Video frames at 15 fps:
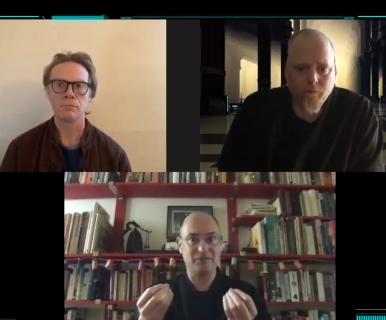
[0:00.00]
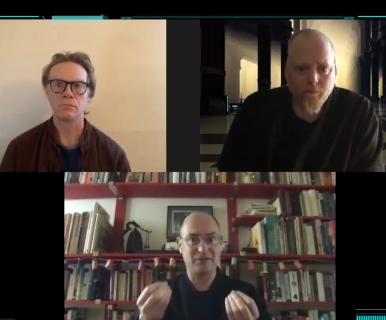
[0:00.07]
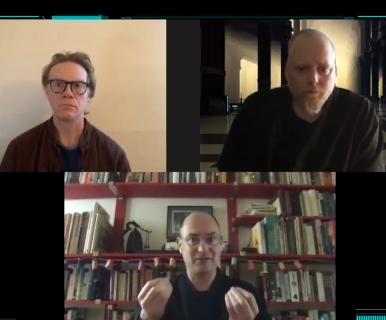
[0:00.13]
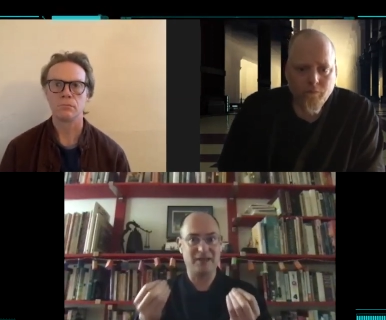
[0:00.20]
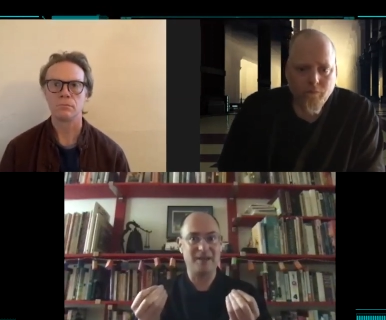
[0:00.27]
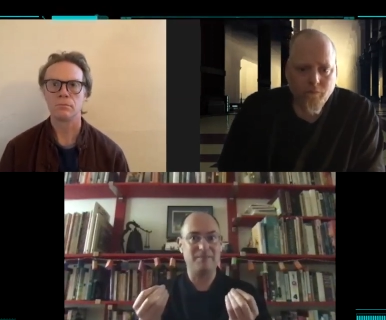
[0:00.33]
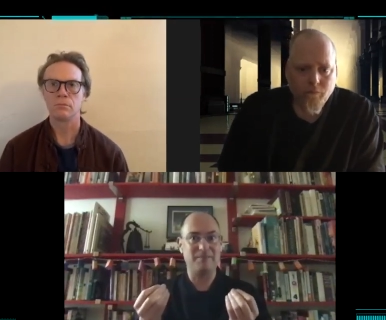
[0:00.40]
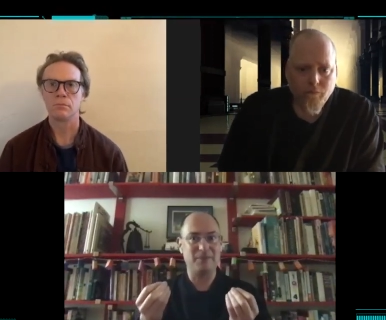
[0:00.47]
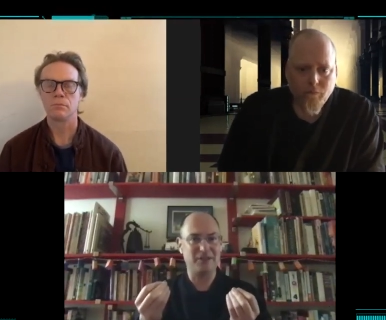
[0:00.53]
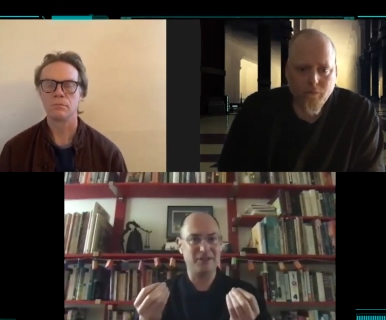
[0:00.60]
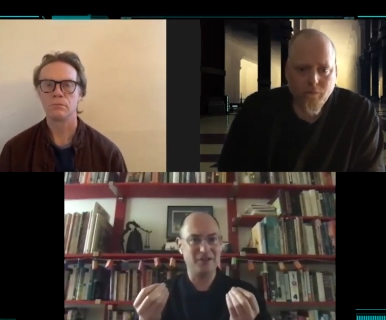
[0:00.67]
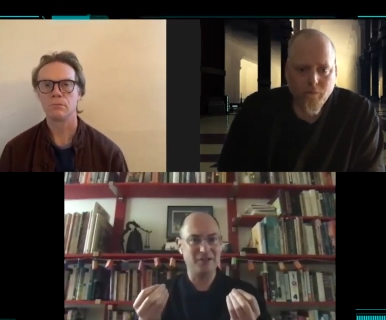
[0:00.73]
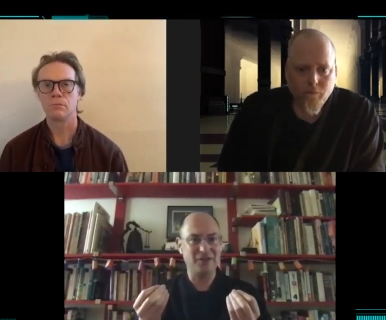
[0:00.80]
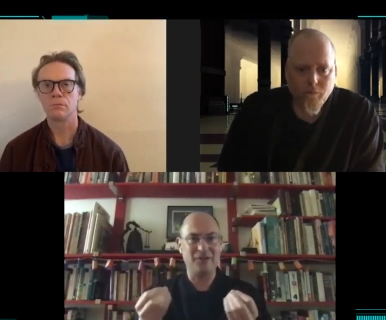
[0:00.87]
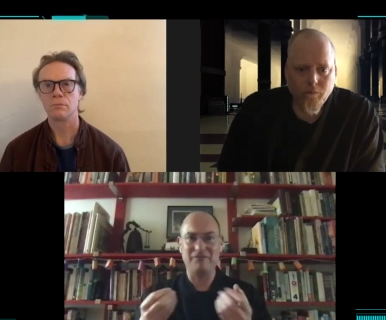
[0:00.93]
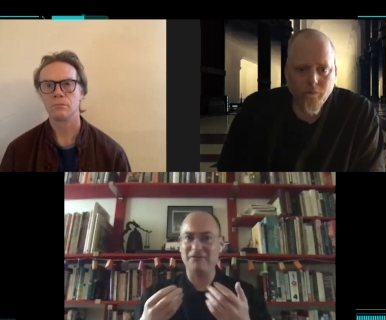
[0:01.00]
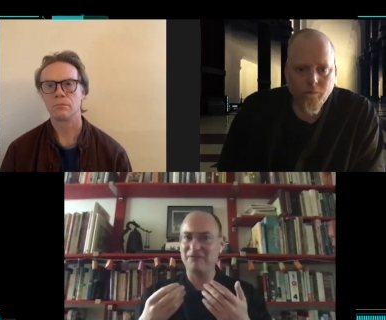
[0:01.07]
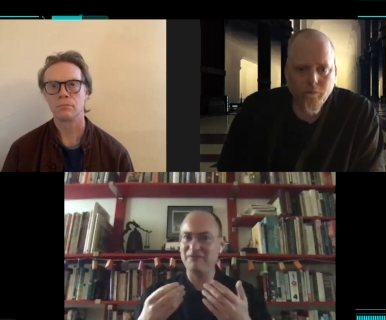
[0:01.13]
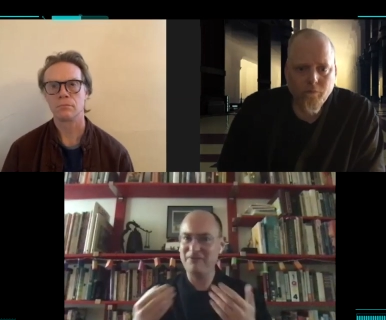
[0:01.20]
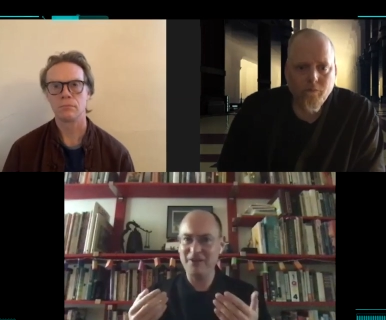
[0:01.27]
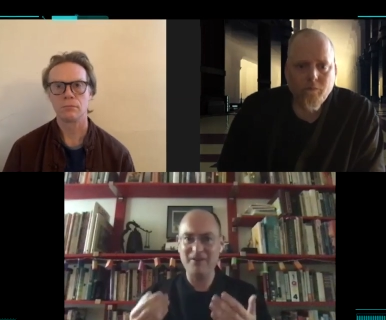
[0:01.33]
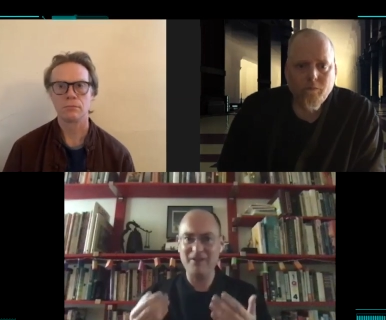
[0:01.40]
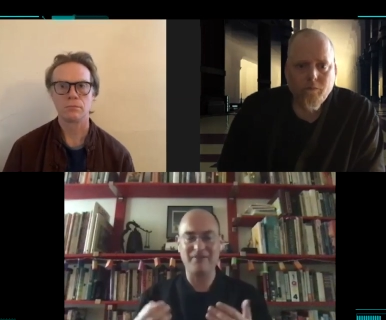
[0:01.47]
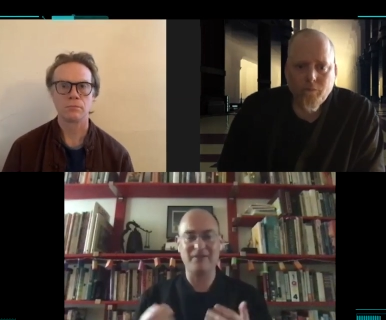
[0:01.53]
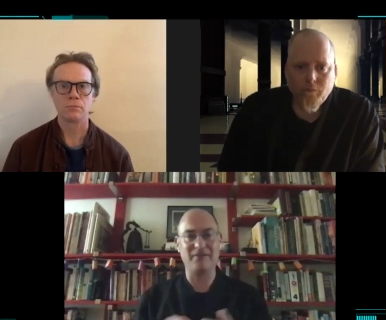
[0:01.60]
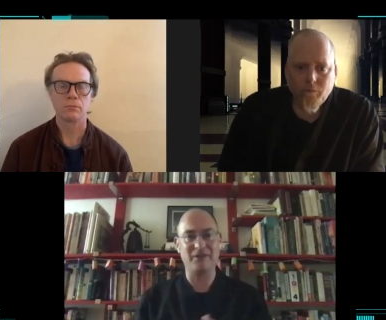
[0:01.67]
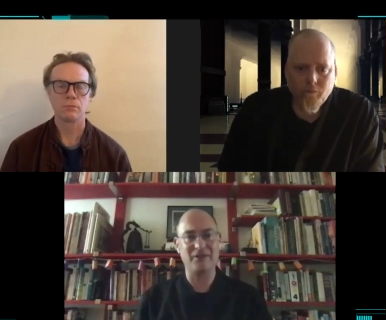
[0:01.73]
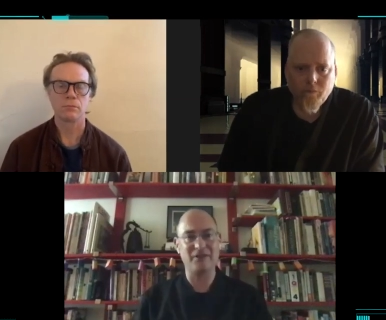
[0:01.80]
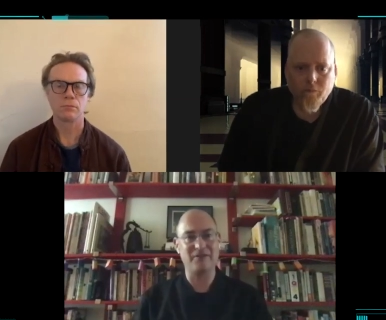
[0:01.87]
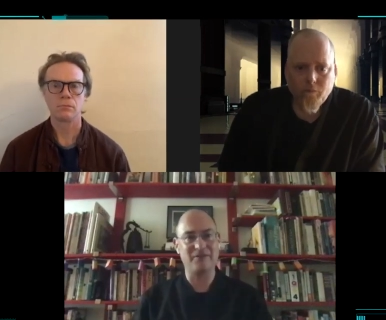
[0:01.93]
Speaker 1: the same material for very, very,
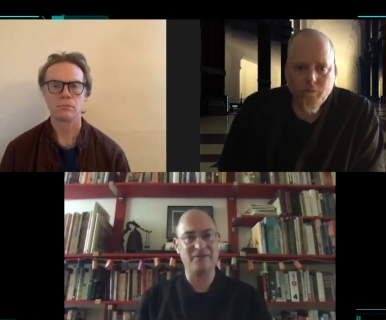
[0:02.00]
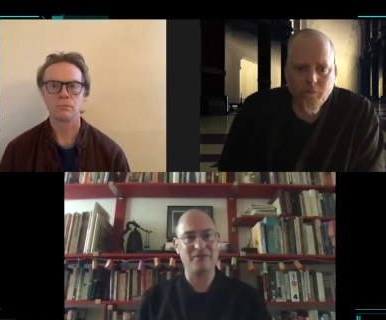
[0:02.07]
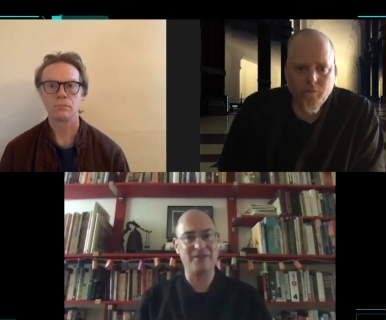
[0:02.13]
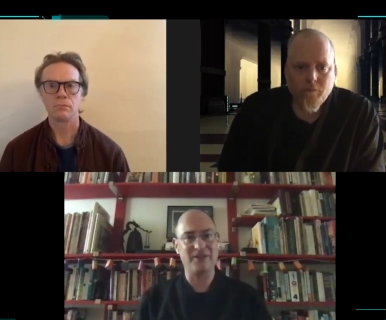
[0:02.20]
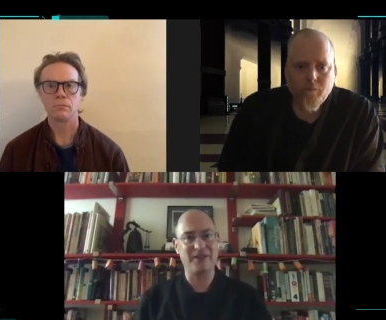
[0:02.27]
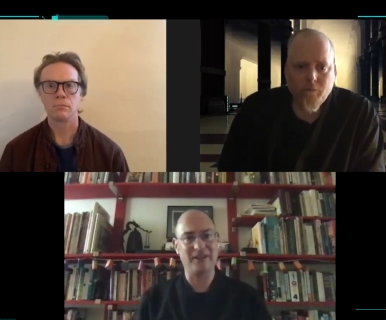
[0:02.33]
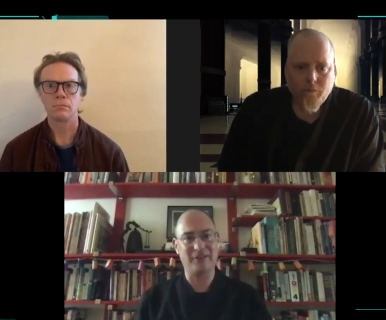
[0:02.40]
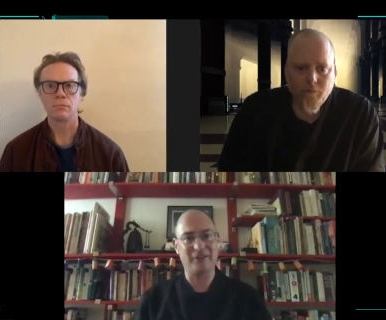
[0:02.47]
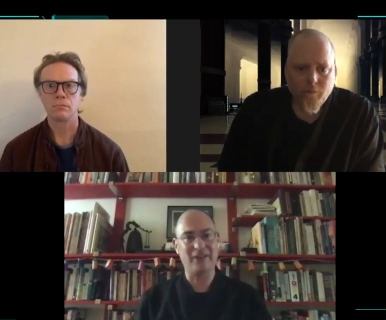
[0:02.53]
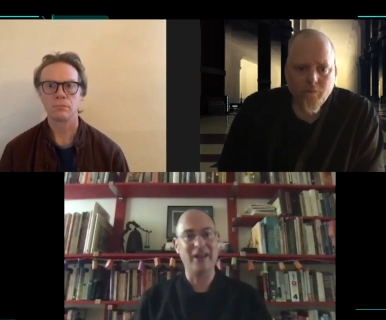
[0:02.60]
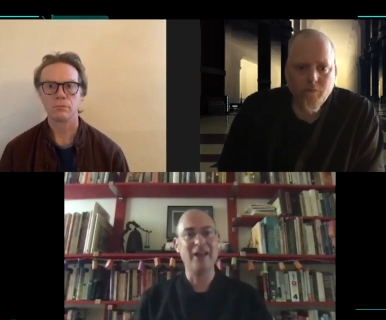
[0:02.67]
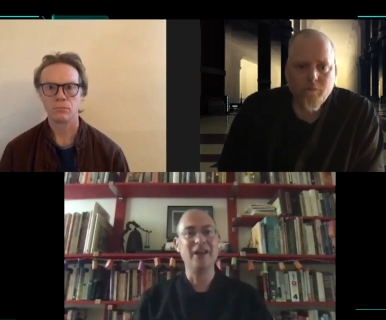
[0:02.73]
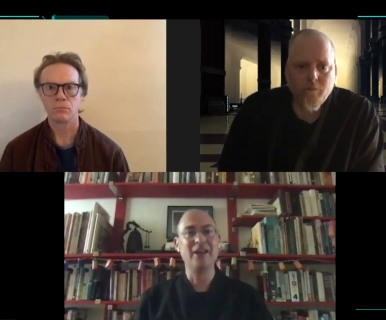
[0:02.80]
very different things.